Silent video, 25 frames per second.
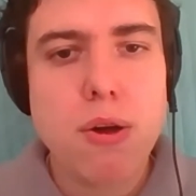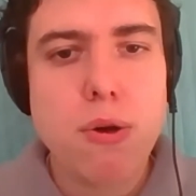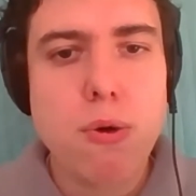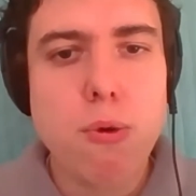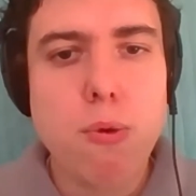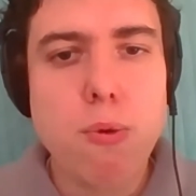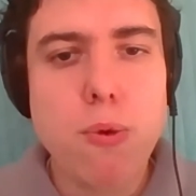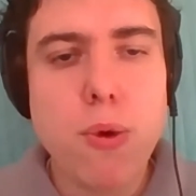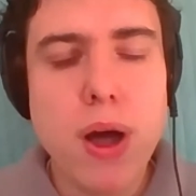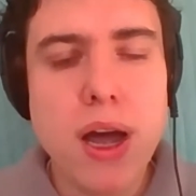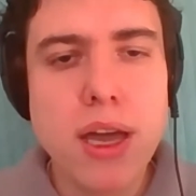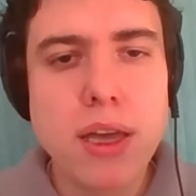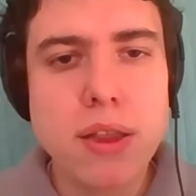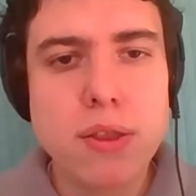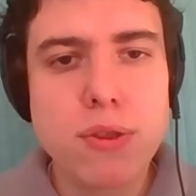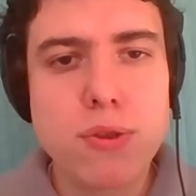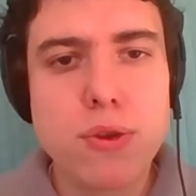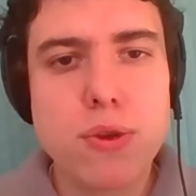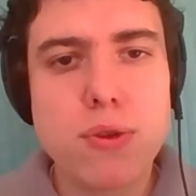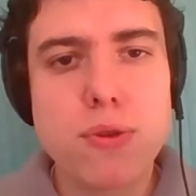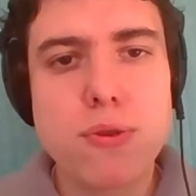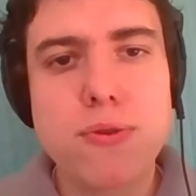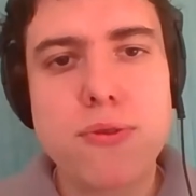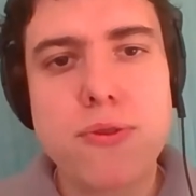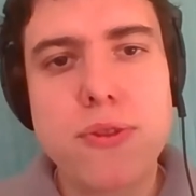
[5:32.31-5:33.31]
Why do
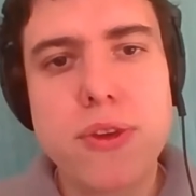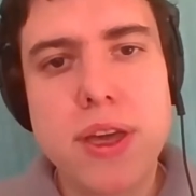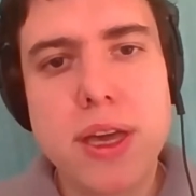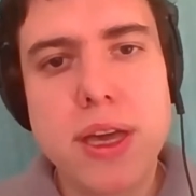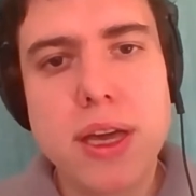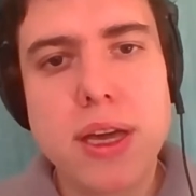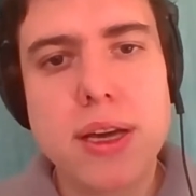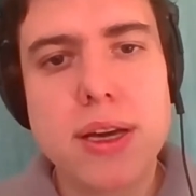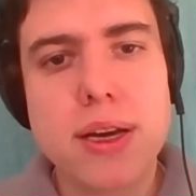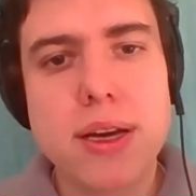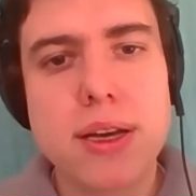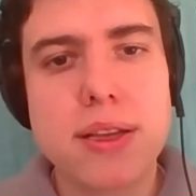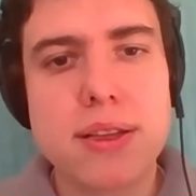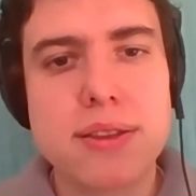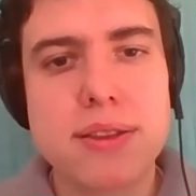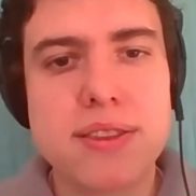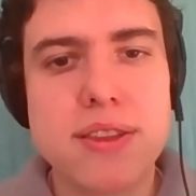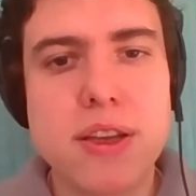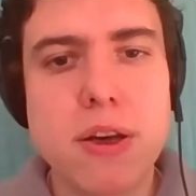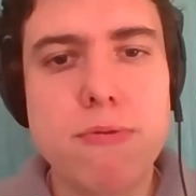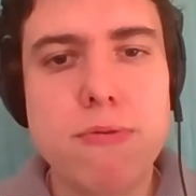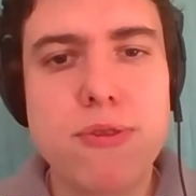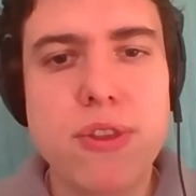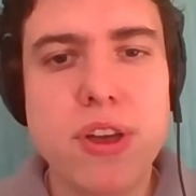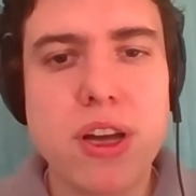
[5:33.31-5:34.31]
you think
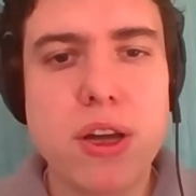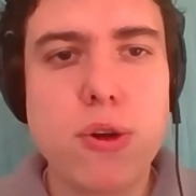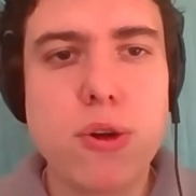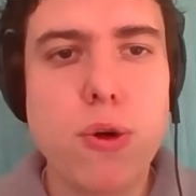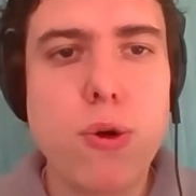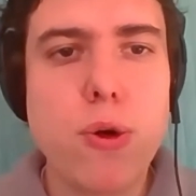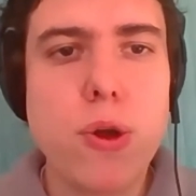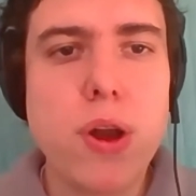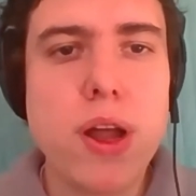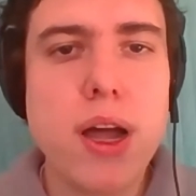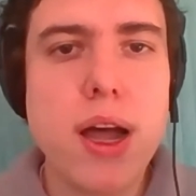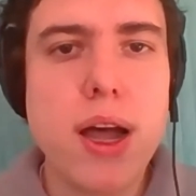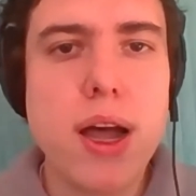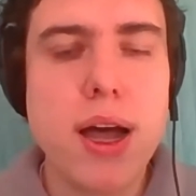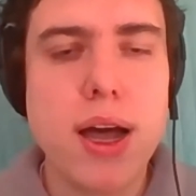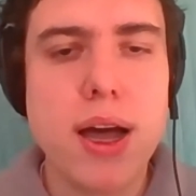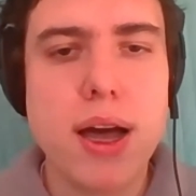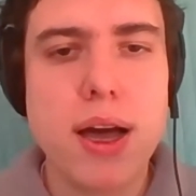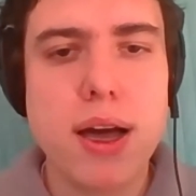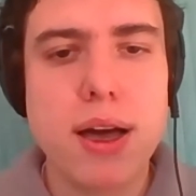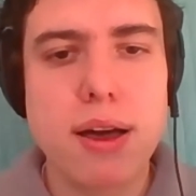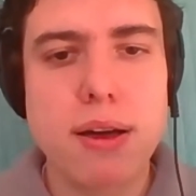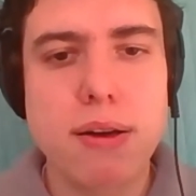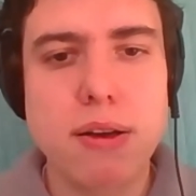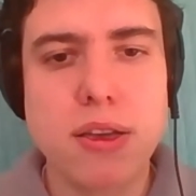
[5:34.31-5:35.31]
South
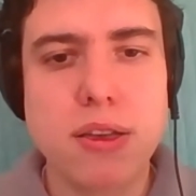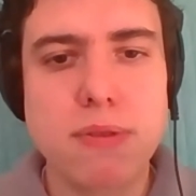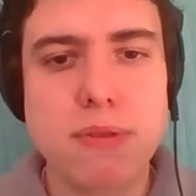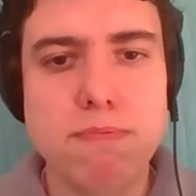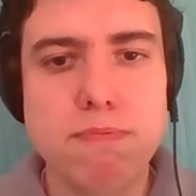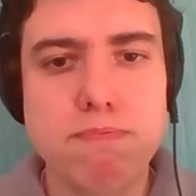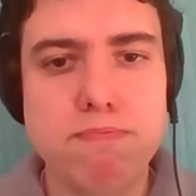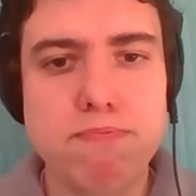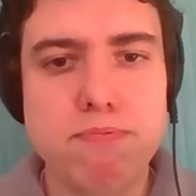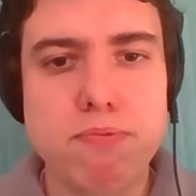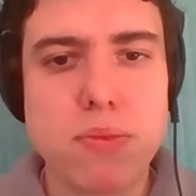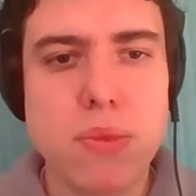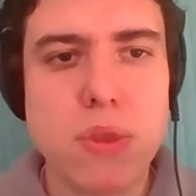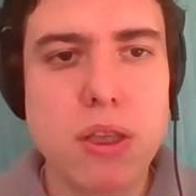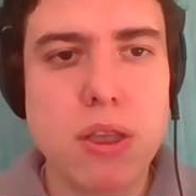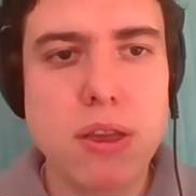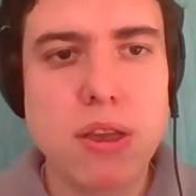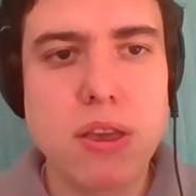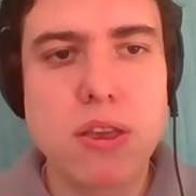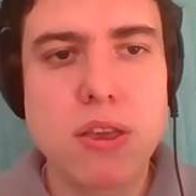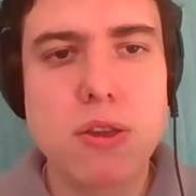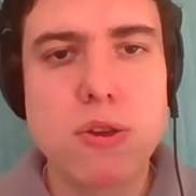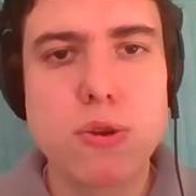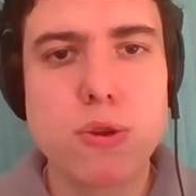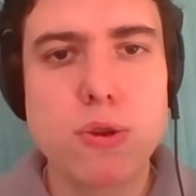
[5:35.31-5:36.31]
Dakota
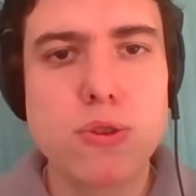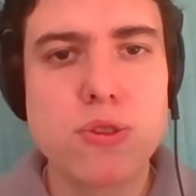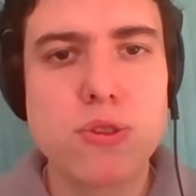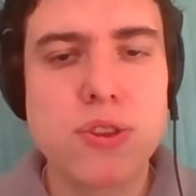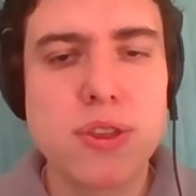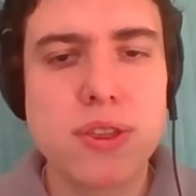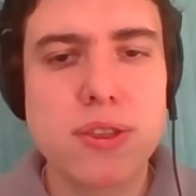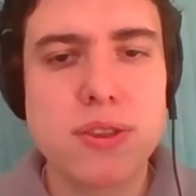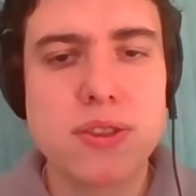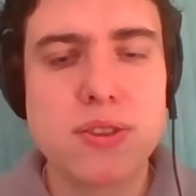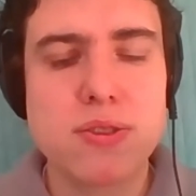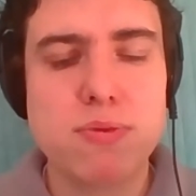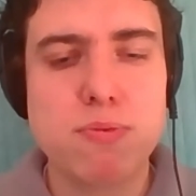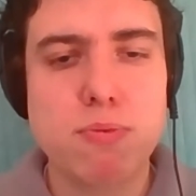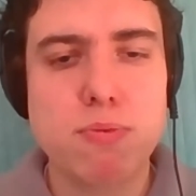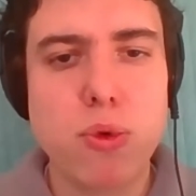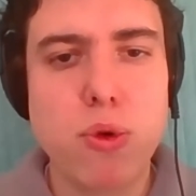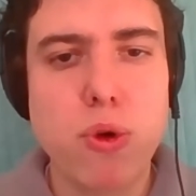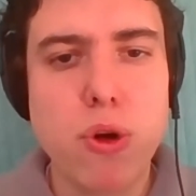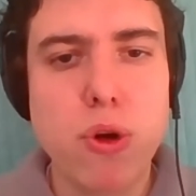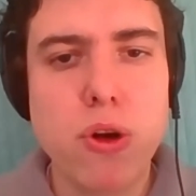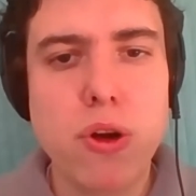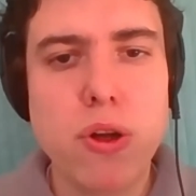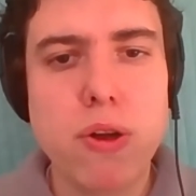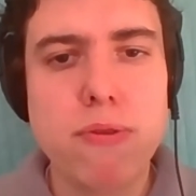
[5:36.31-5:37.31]
uses
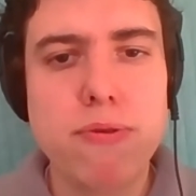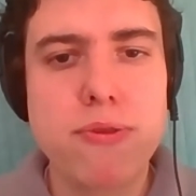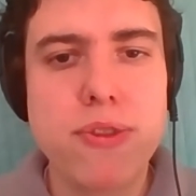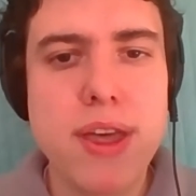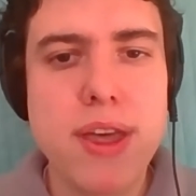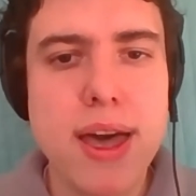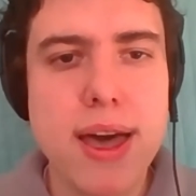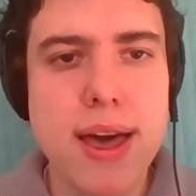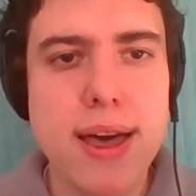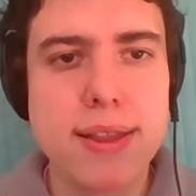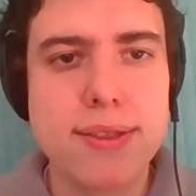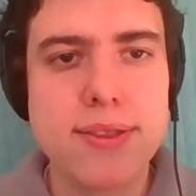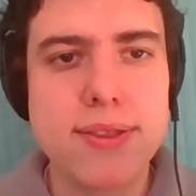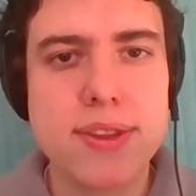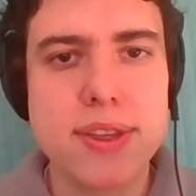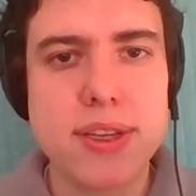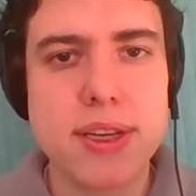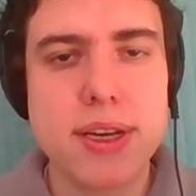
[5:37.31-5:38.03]
more of that